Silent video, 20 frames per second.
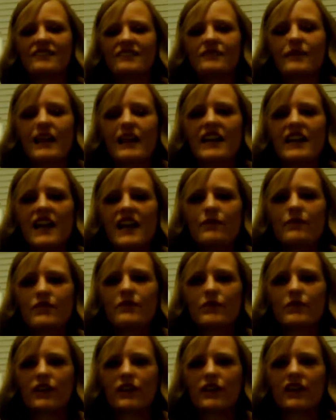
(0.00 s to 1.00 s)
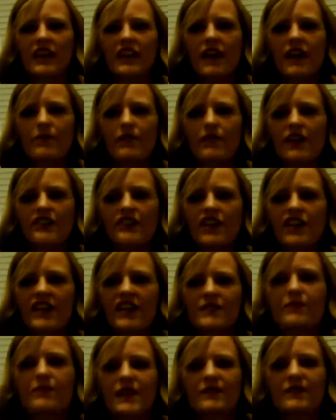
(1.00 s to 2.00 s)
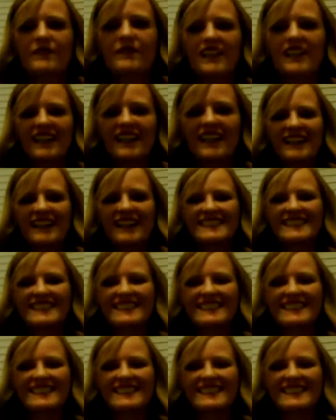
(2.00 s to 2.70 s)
my camera's blurry, I apologize, but I'm here.